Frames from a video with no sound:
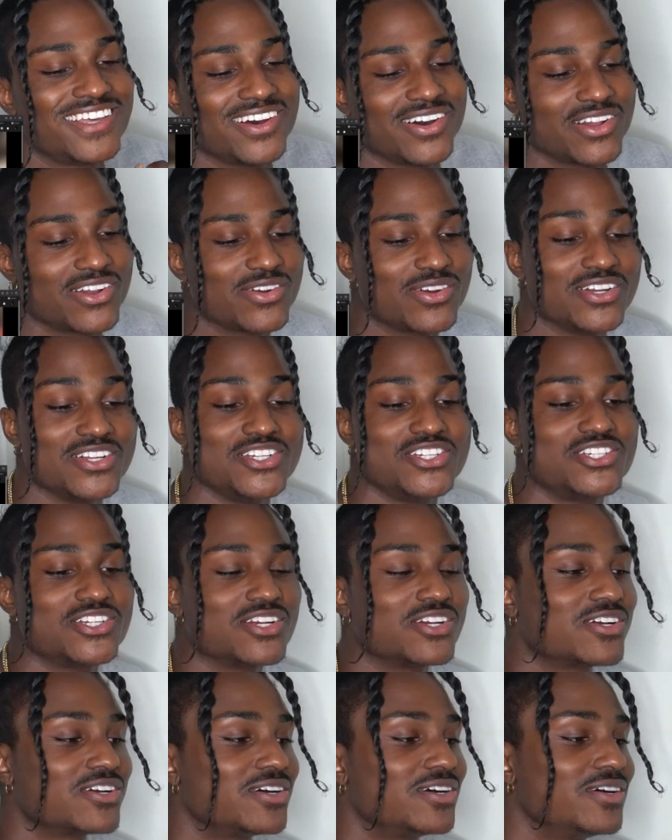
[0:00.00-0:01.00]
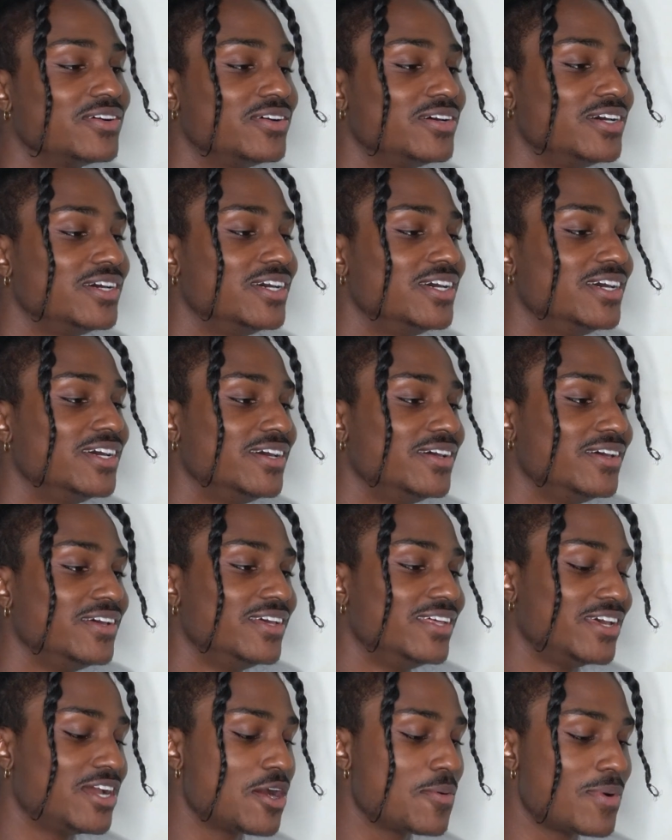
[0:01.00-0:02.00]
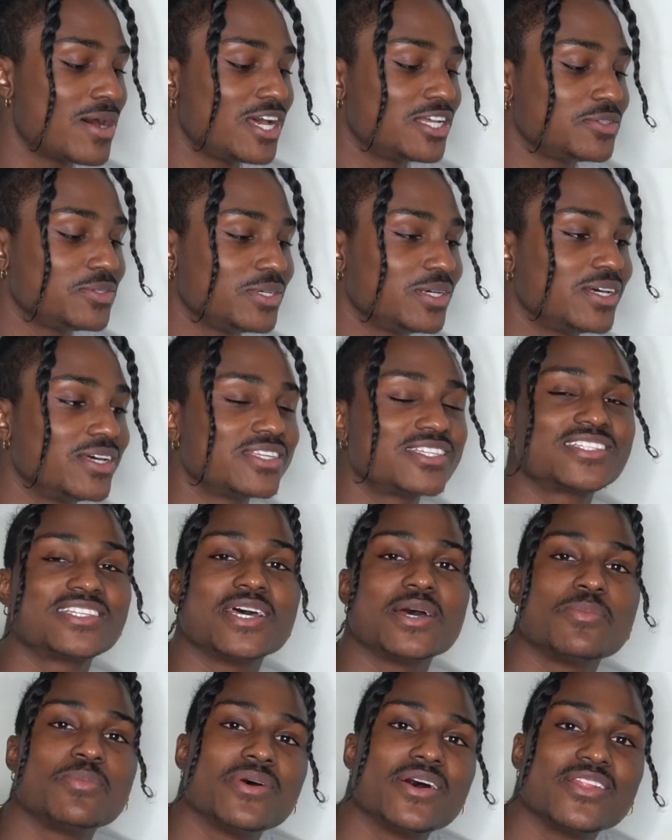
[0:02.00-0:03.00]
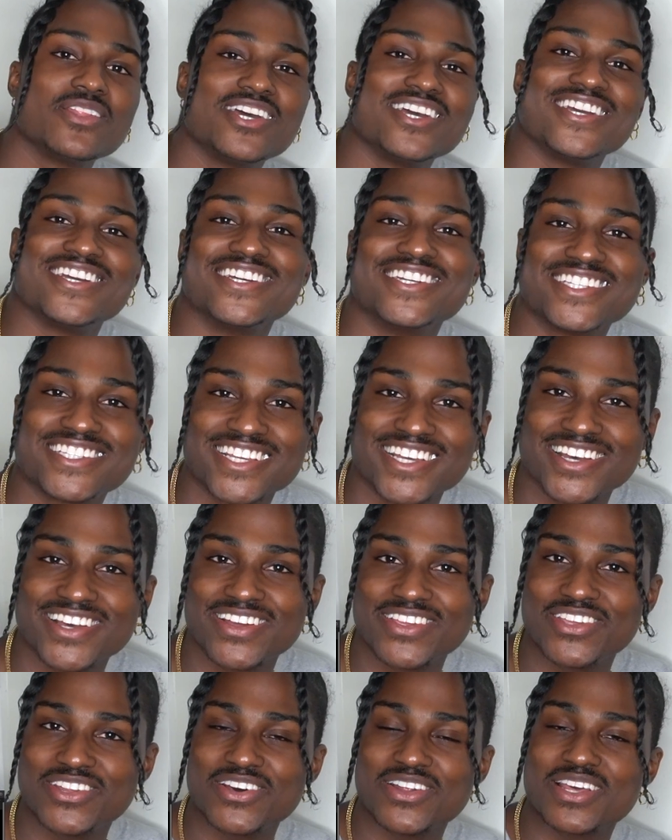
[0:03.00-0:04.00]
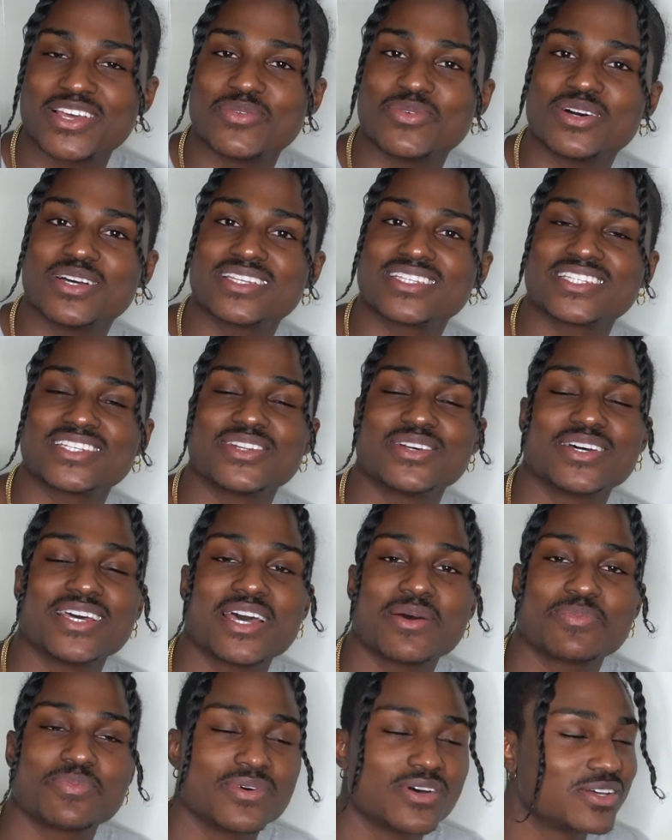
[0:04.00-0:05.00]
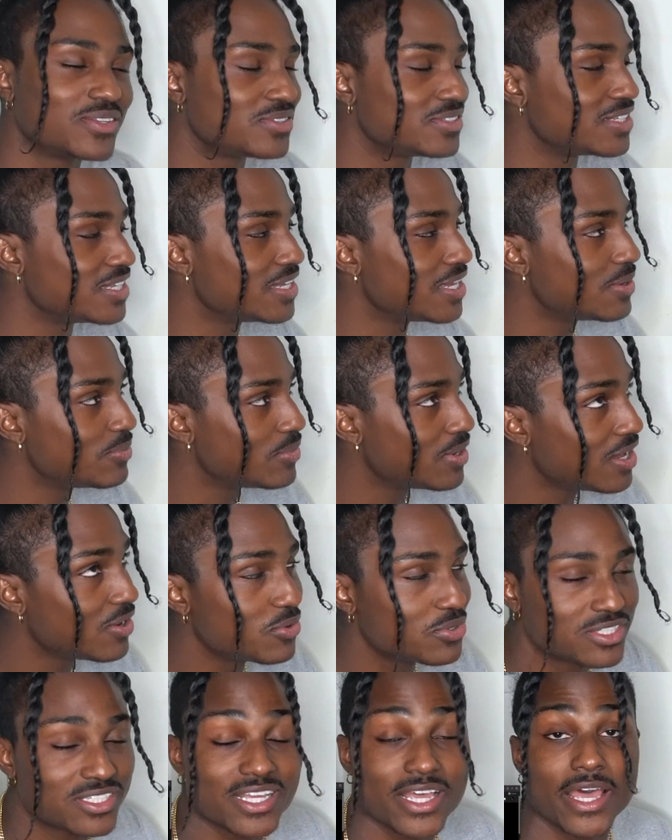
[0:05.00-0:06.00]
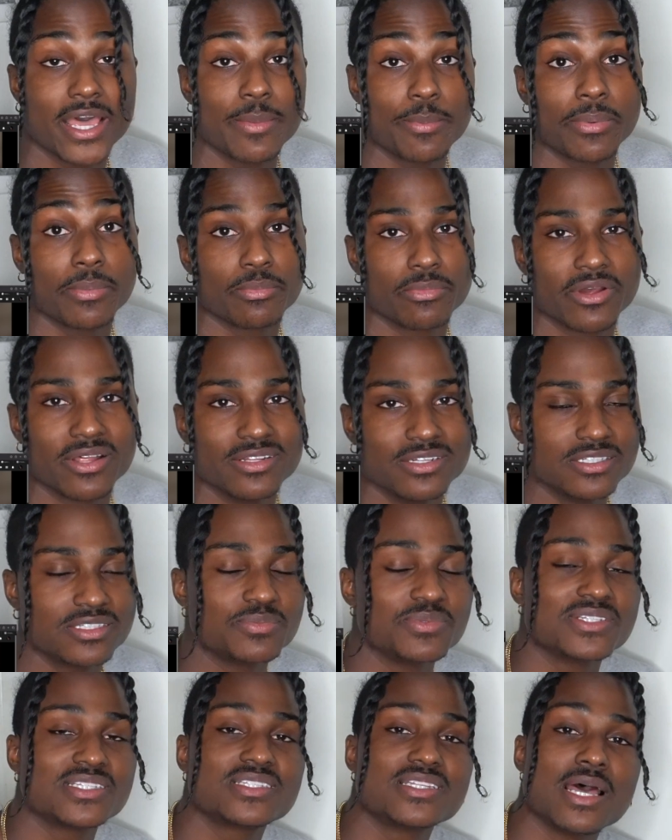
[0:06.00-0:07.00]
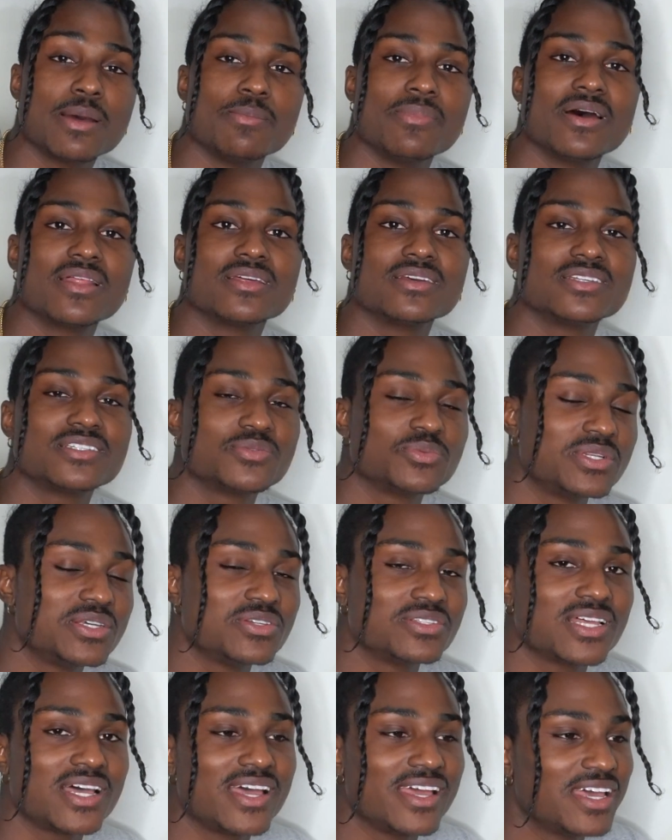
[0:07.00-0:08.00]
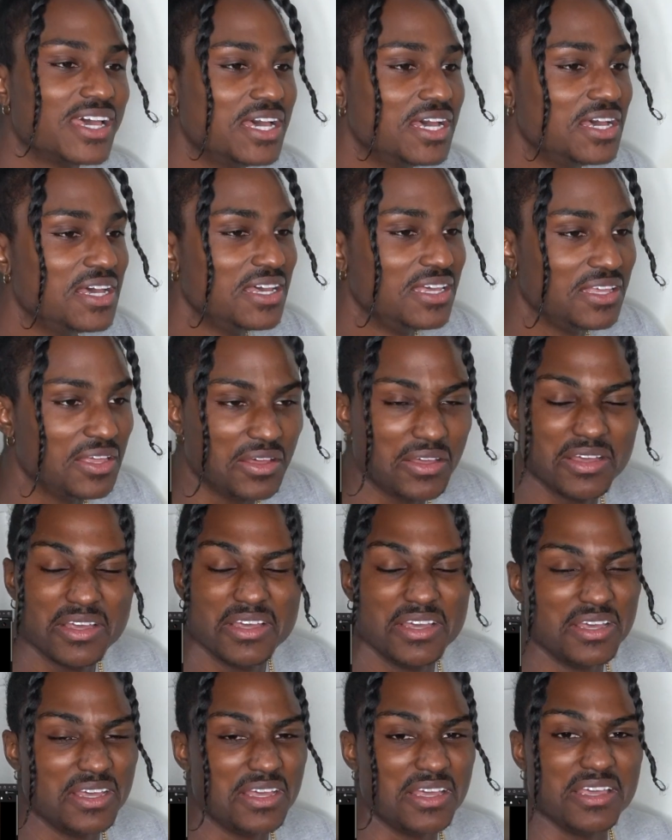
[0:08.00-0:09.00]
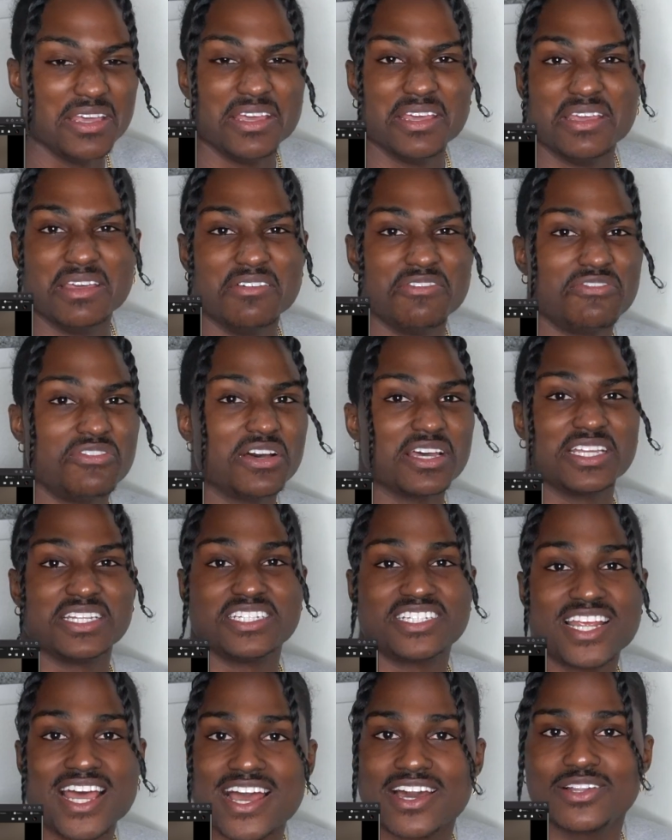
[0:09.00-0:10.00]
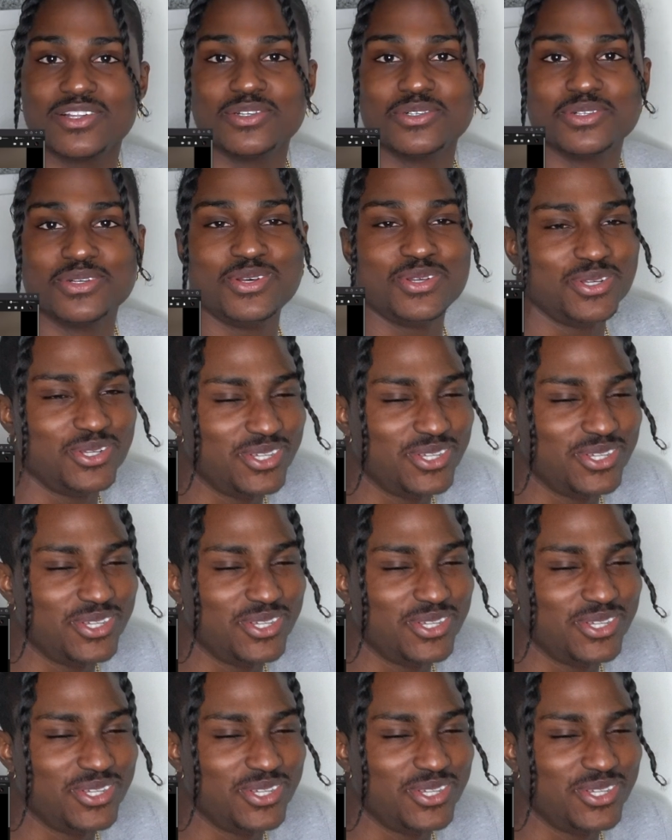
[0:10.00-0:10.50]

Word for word: called her a jerk off. That reminds me of uh, Step Brothers. Uh, you know that was seen on Ep. Uh, I don't say Ep Brothers, but Step Brothers when he was like, "Yeah, you fucking jackaloon."